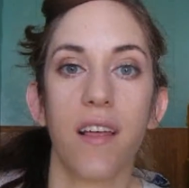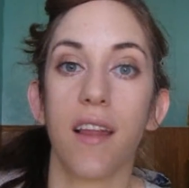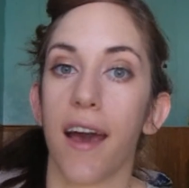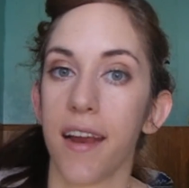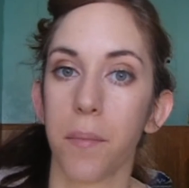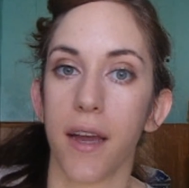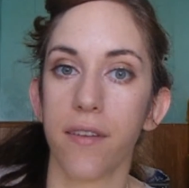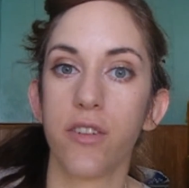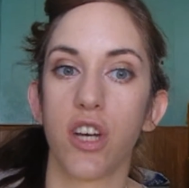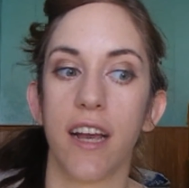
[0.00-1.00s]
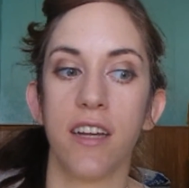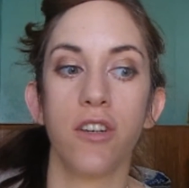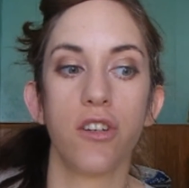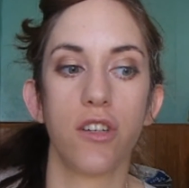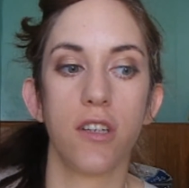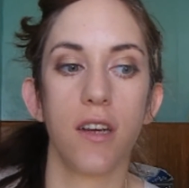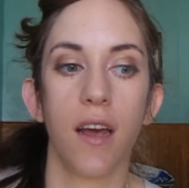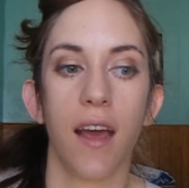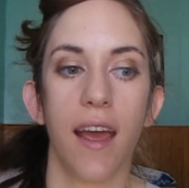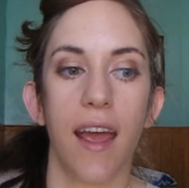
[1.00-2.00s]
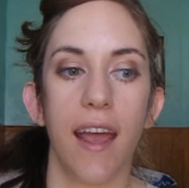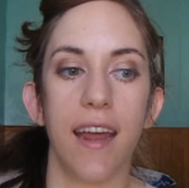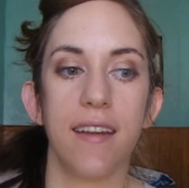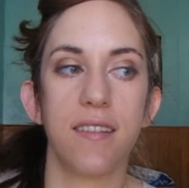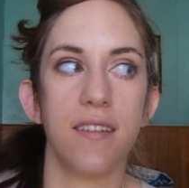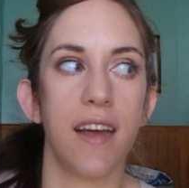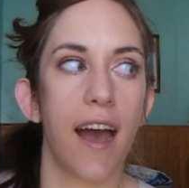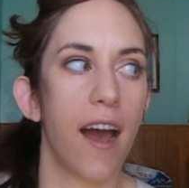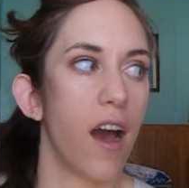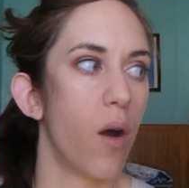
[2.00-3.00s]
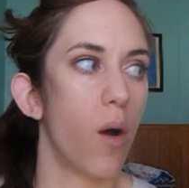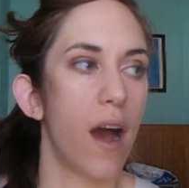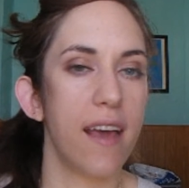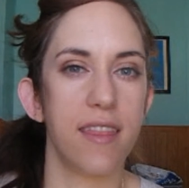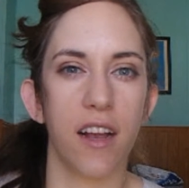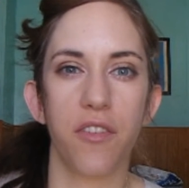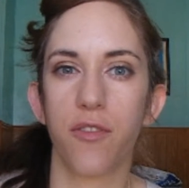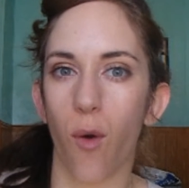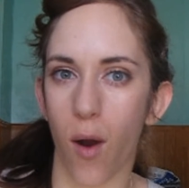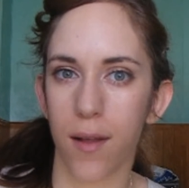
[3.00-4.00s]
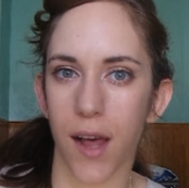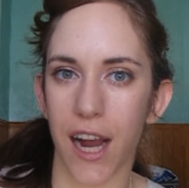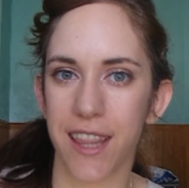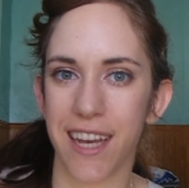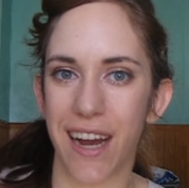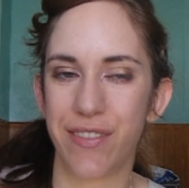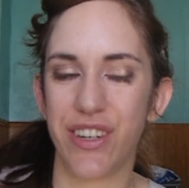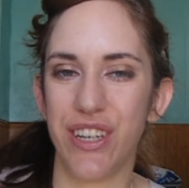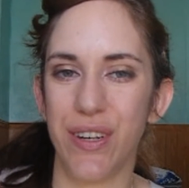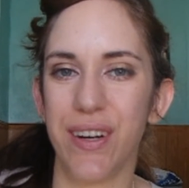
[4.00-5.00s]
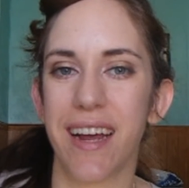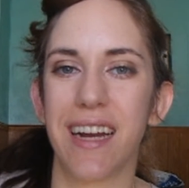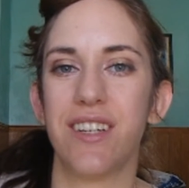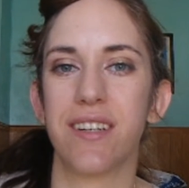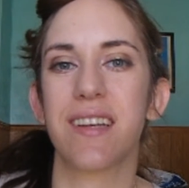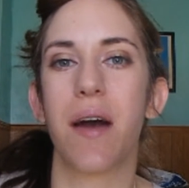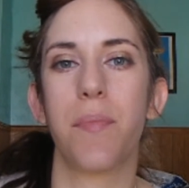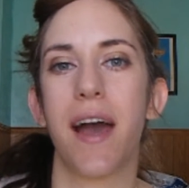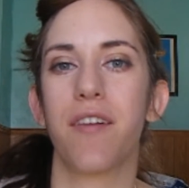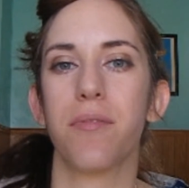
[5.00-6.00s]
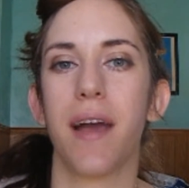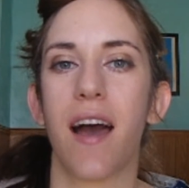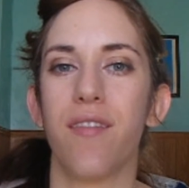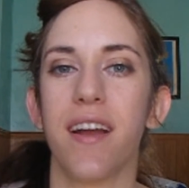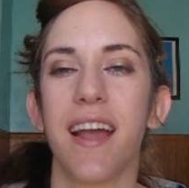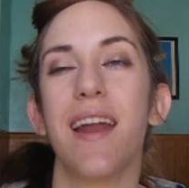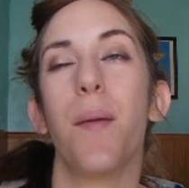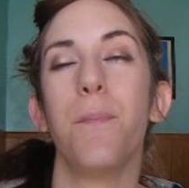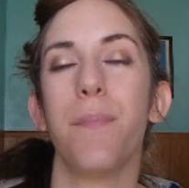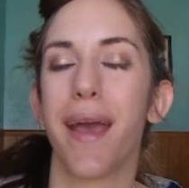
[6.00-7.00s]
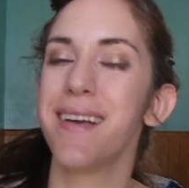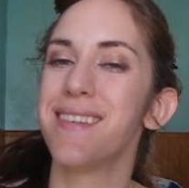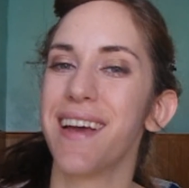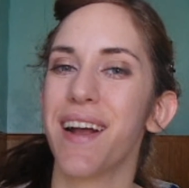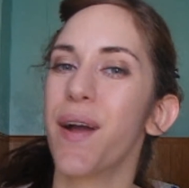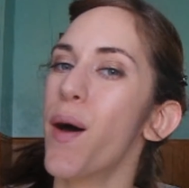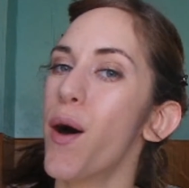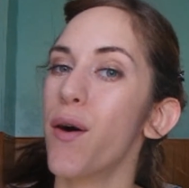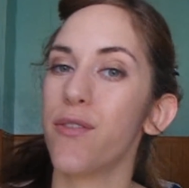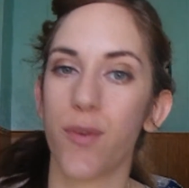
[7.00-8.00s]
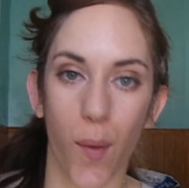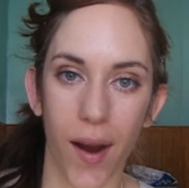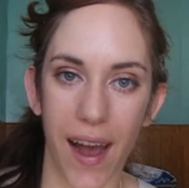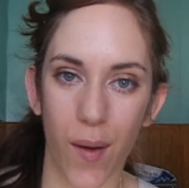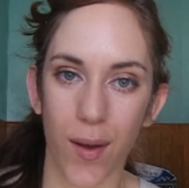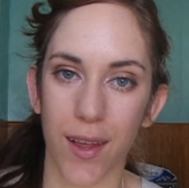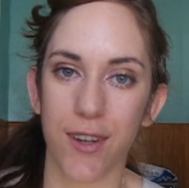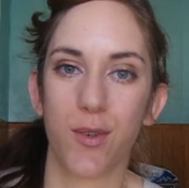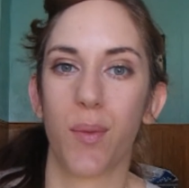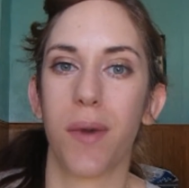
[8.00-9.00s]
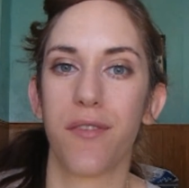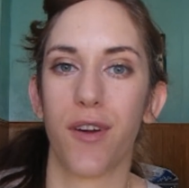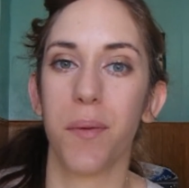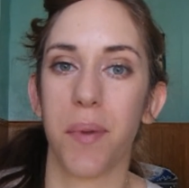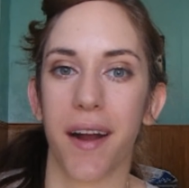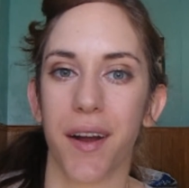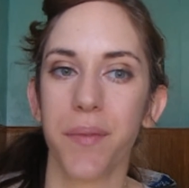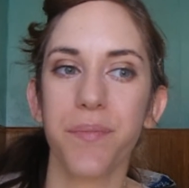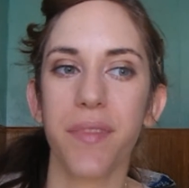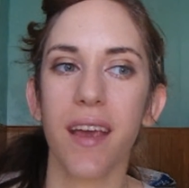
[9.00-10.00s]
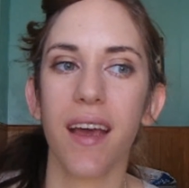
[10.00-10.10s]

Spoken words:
The lighting may have changed. It is now, I think, 4 o'clock in the afternoon, and I just got back from having an amazing 4-hour lunch with my friend Becca.